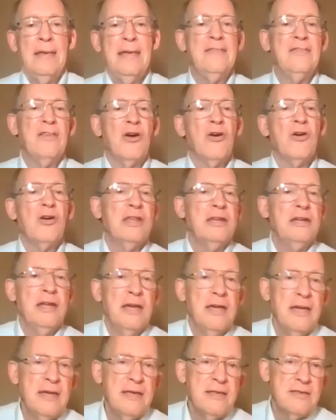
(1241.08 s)
In the early
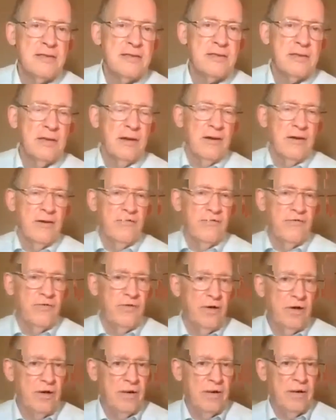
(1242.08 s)
days of
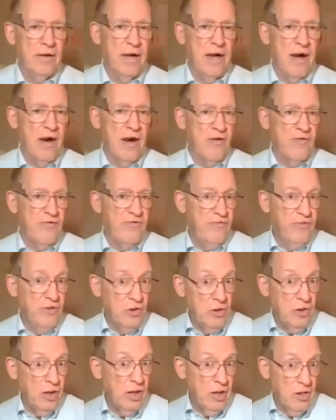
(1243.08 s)
our
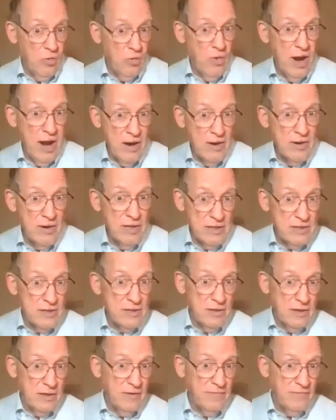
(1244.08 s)
full
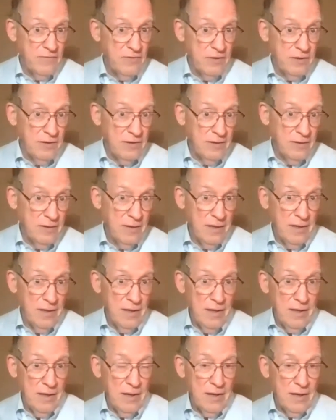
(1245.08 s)
awareness of the
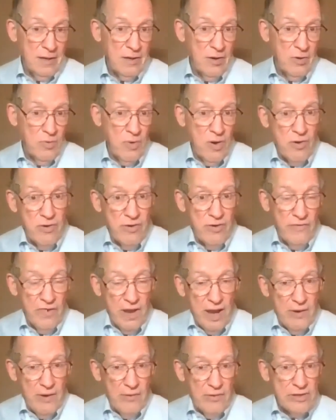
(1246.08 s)

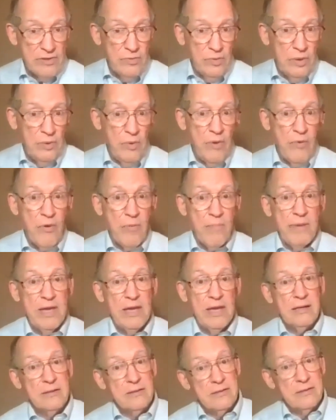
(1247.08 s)
coronavirus when we were
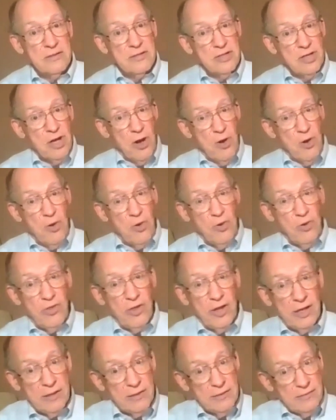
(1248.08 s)
being
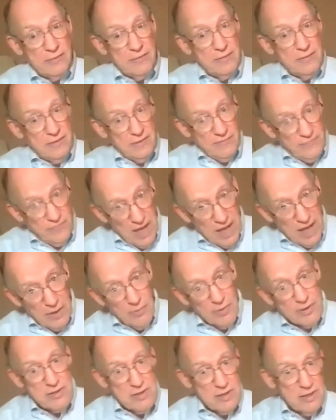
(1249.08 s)
told that the
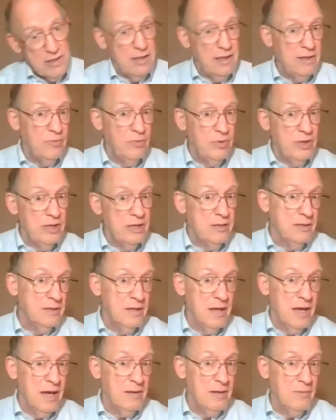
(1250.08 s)
following Sunday we
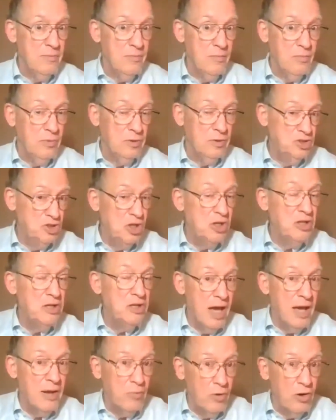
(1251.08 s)
could not,
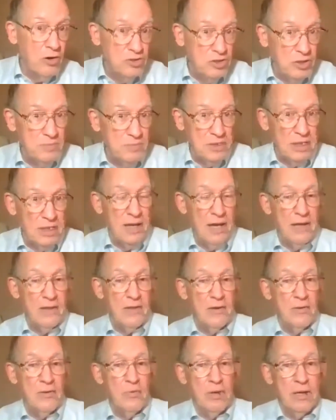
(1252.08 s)
should not worship
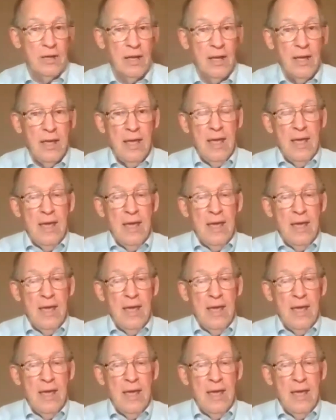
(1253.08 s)
together, when